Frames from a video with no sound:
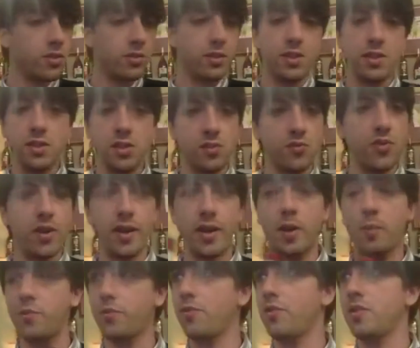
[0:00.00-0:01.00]
So this is very
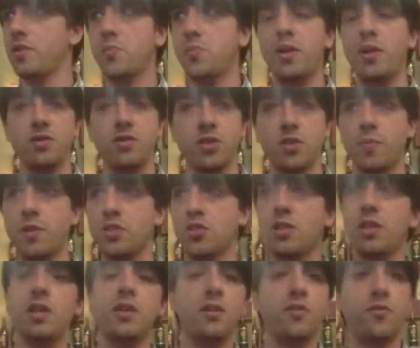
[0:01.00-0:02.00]
helpful,
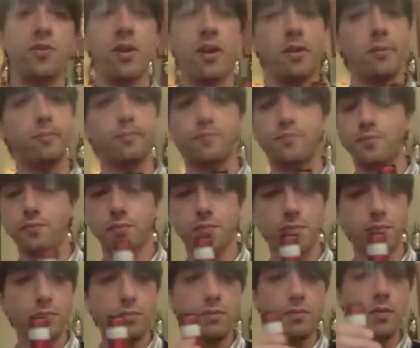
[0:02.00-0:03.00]
especially if you are
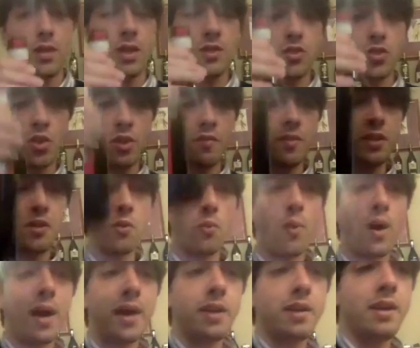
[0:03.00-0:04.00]
serving the
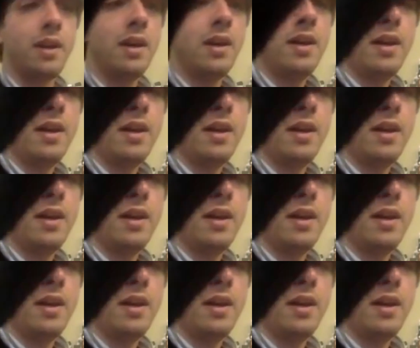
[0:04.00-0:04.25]
wine